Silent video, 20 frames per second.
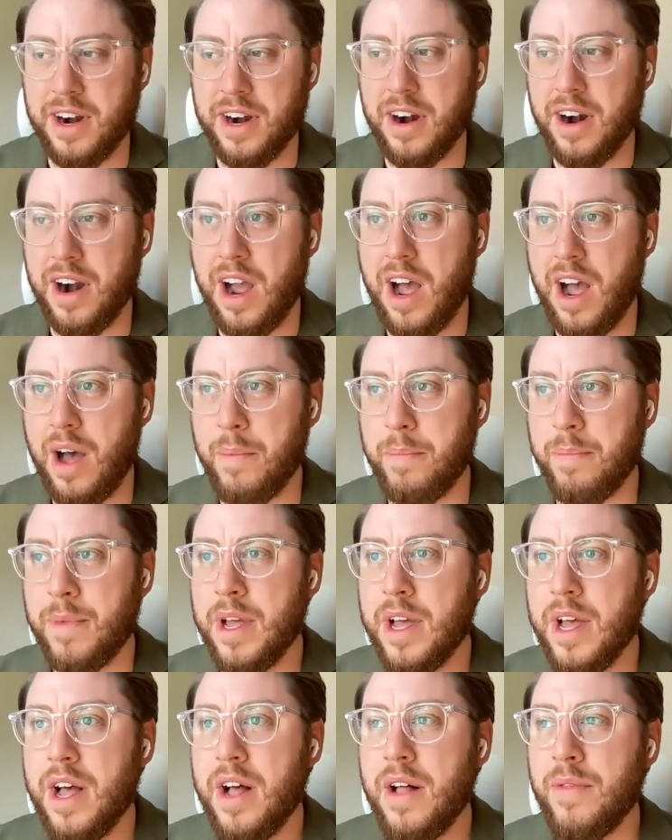here.
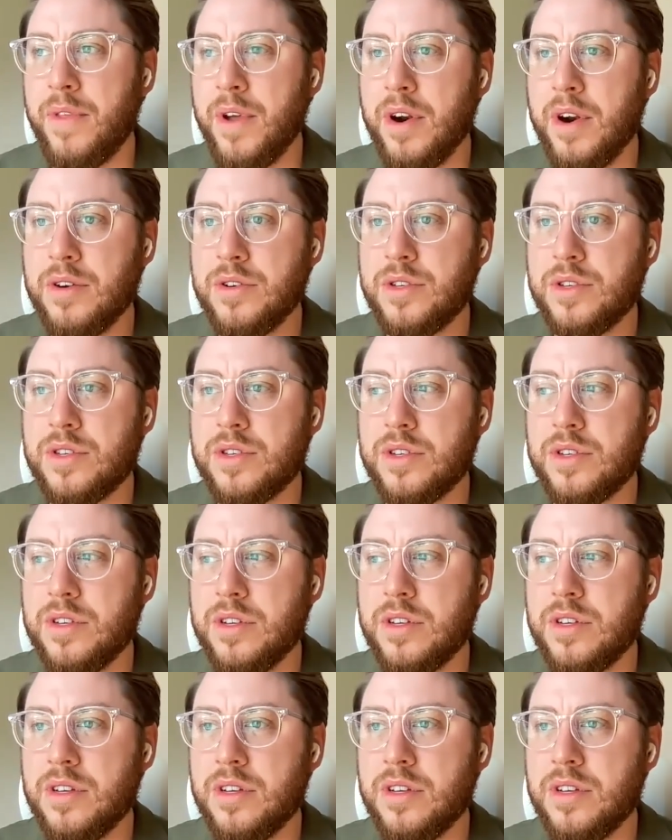There's